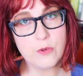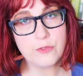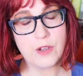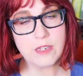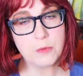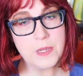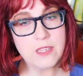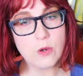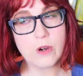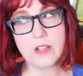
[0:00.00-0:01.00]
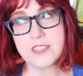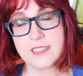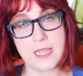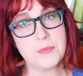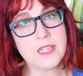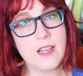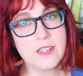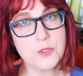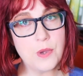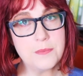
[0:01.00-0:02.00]
GoFundMe or on
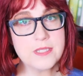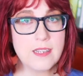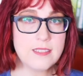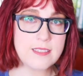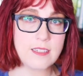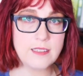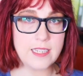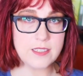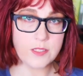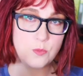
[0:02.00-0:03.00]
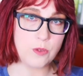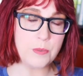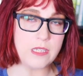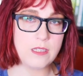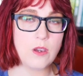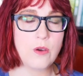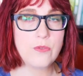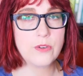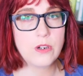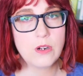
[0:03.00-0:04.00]
Skepticon's websites. The links will be
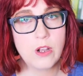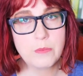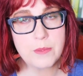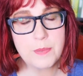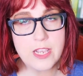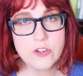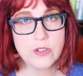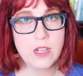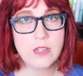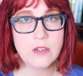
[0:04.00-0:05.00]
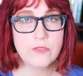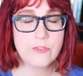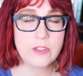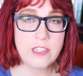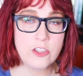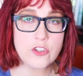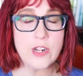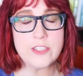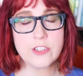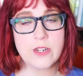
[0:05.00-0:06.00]
over on my Patreon in the
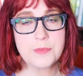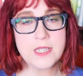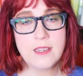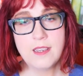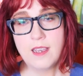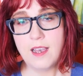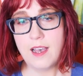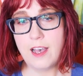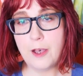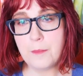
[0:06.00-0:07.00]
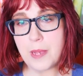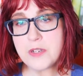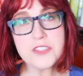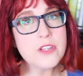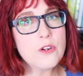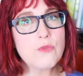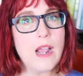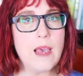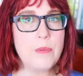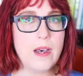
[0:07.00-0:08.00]
transcript. I'm just going to
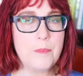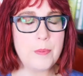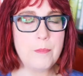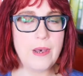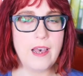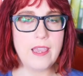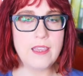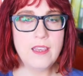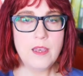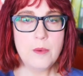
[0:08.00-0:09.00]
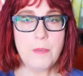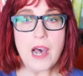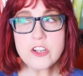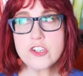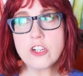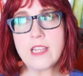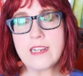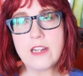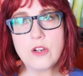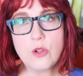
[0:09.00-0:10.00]
wrap up by
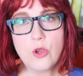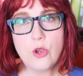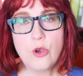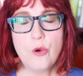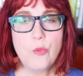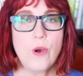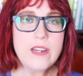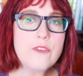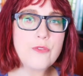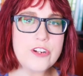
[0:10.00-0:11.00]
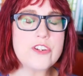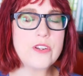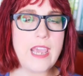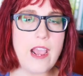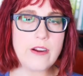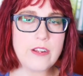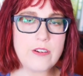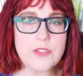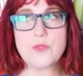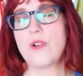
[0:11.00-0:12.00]
postulating, what if Richard
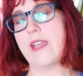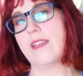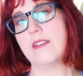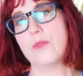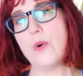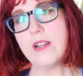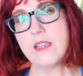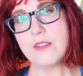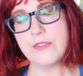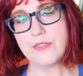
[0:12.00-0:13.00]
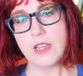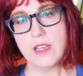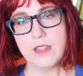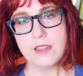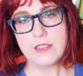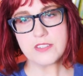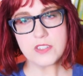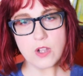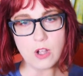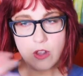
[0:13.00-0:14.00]
Carrier is right? What if this
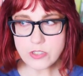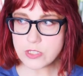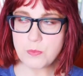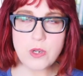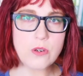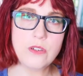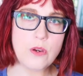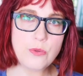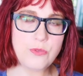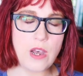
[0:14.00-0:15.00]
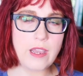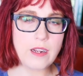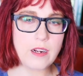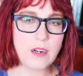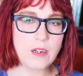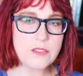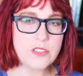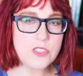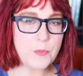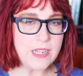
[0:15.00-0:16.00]
is all smoke, no fire,
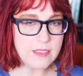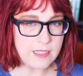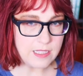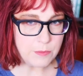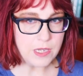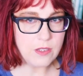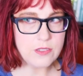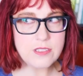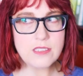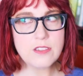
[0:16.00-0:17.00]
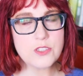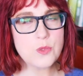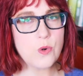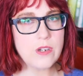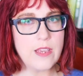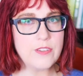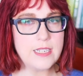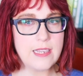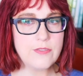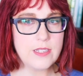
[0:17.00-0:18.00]
despite the emails, the sworn
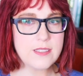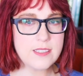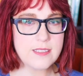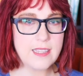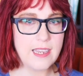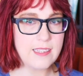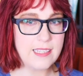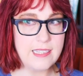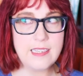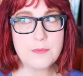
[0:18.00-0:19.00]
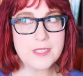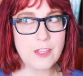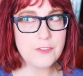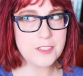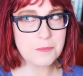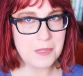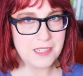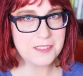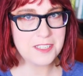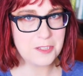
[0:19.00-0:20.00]
affidavits that he himself
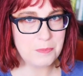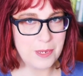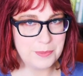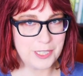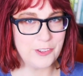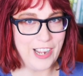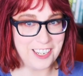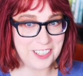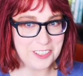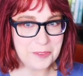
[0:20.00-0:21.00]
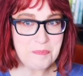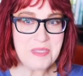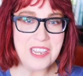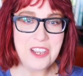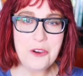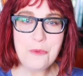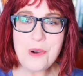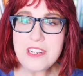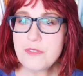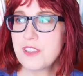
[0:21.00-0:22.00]
submitted to the public record?
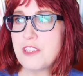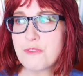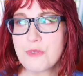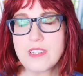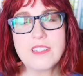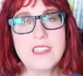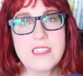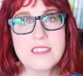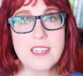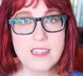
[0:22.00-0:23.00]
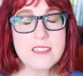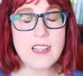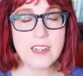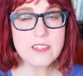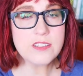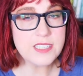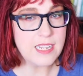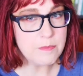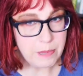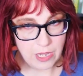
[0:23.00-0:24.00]
What if he really does
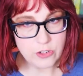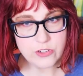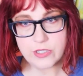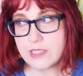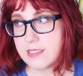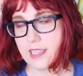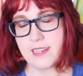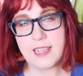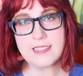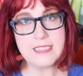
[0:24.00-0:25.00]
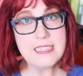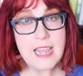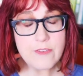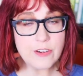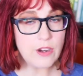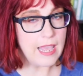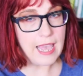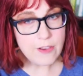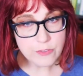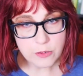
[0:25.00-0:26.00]
understand boundaries and has never,
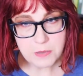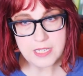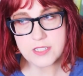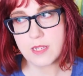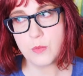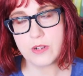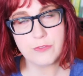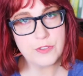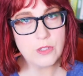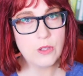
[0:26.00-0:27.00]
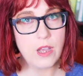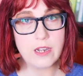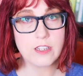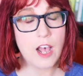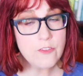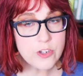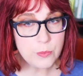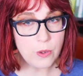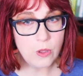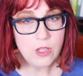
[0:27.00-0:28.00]
ever made someone feel
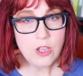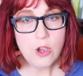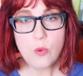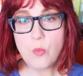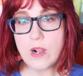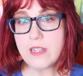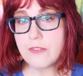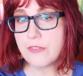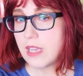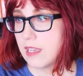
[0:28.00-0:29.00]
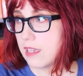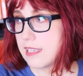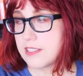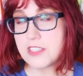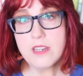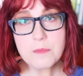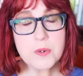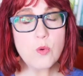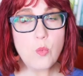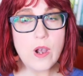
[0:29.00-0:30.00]
uncomfortable? What if his
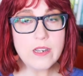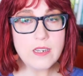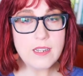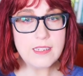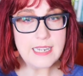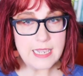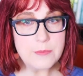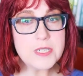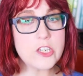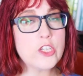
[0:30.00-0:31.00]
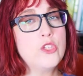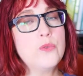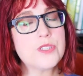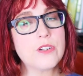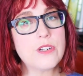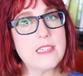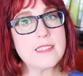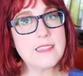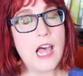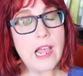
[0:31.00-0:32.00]
number one named accuser
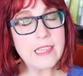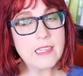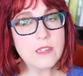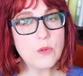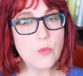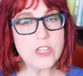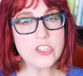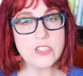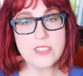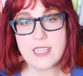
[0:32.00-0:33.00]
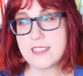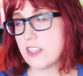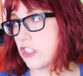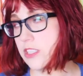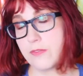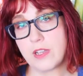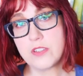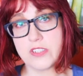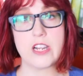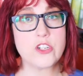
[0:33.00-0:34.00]
is lying when she says that she
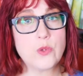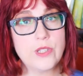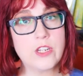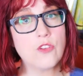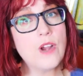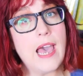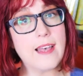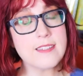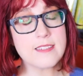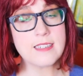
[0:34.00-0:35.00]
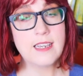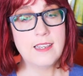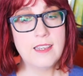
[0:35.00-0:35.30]
felt sexually harassed?